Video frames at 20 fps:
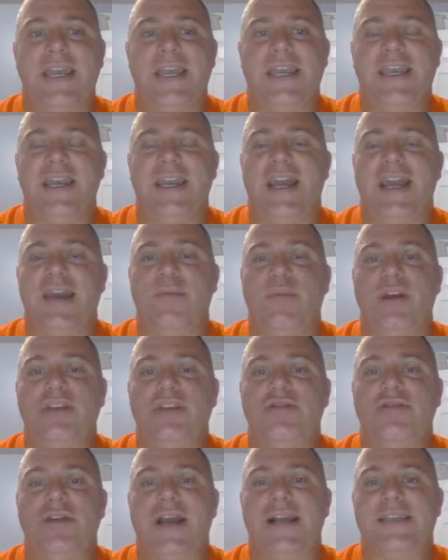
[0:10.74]
and I am bringing you
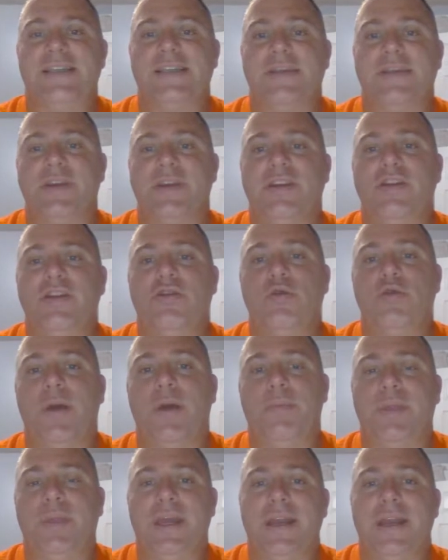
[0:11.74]
guys something new I
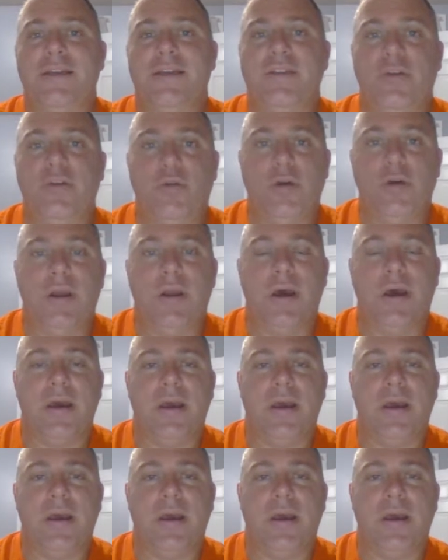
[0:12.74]
plan on doing